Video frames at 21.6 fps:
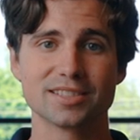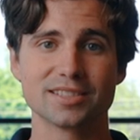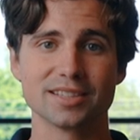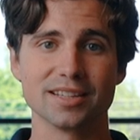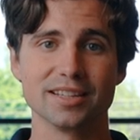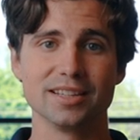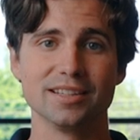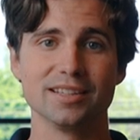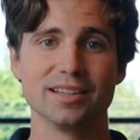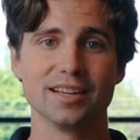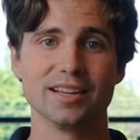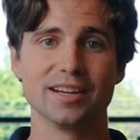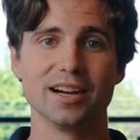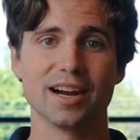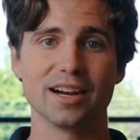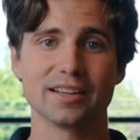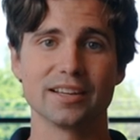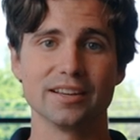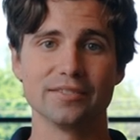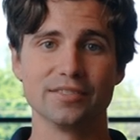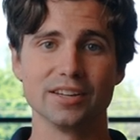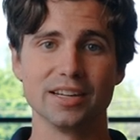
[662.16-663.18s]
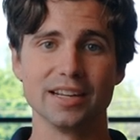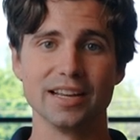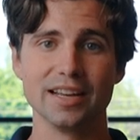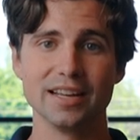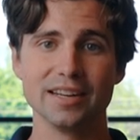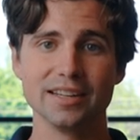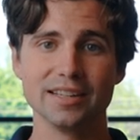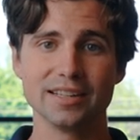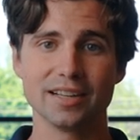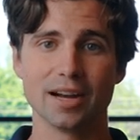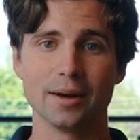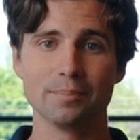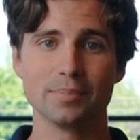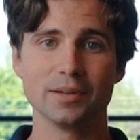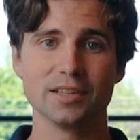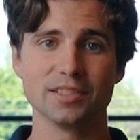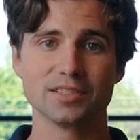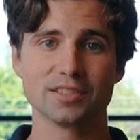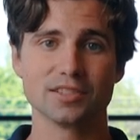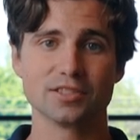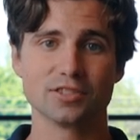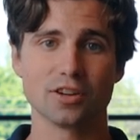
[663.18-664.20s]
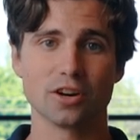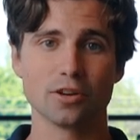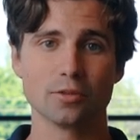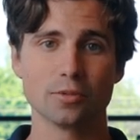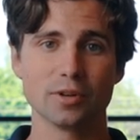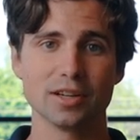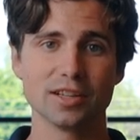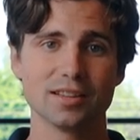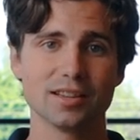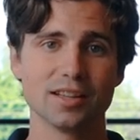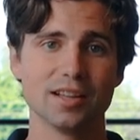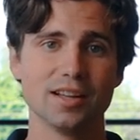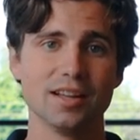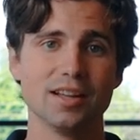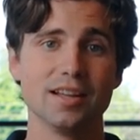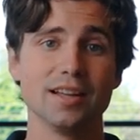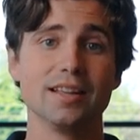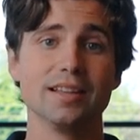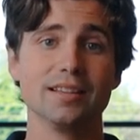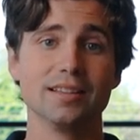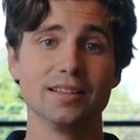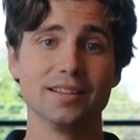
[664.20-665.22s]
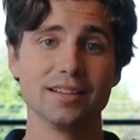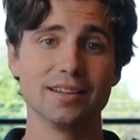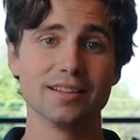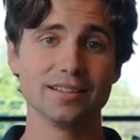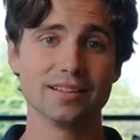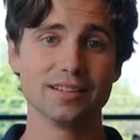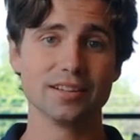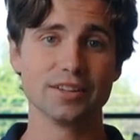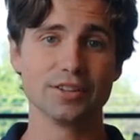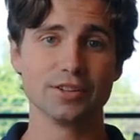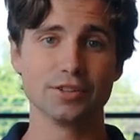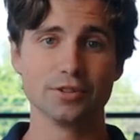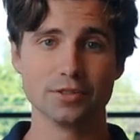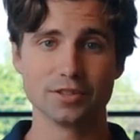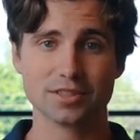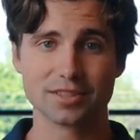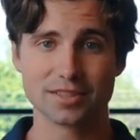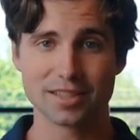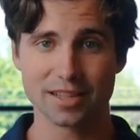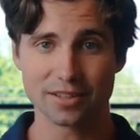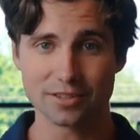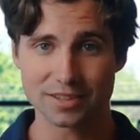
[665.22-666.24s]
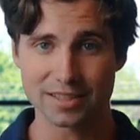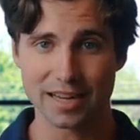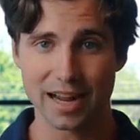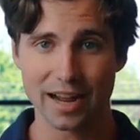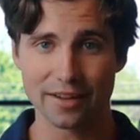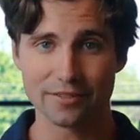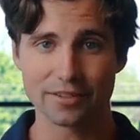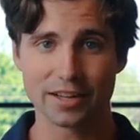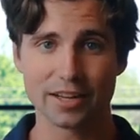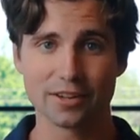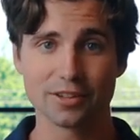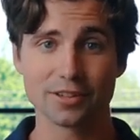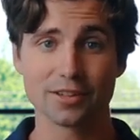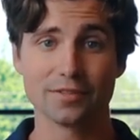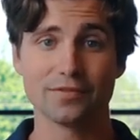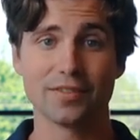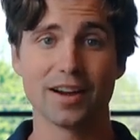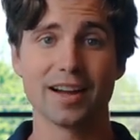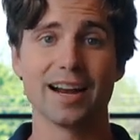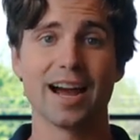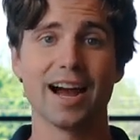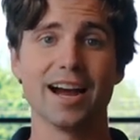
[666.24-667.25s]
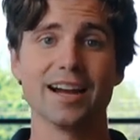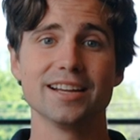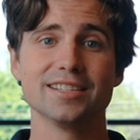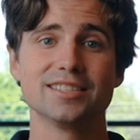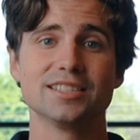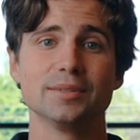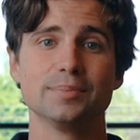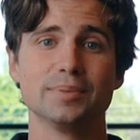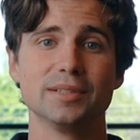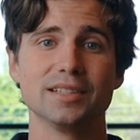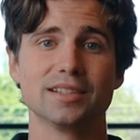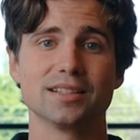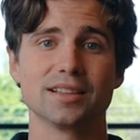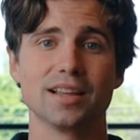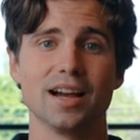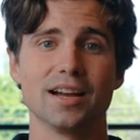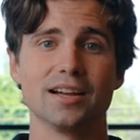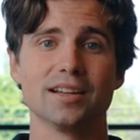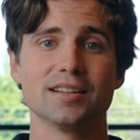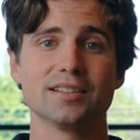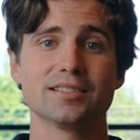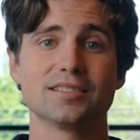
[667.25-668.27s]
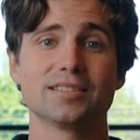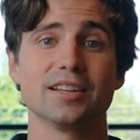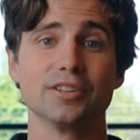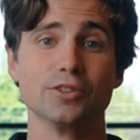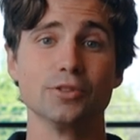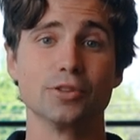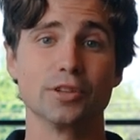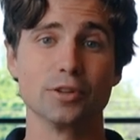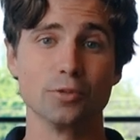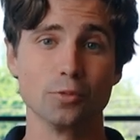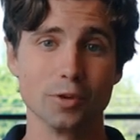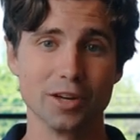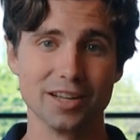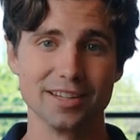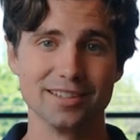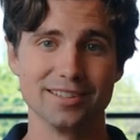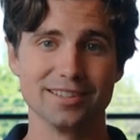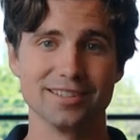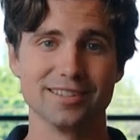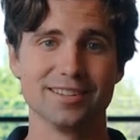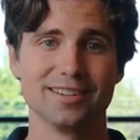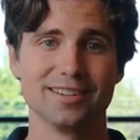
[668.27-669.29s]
slate and not given any companies to start with, then use Sales Navigator to find ICP clients that you can win.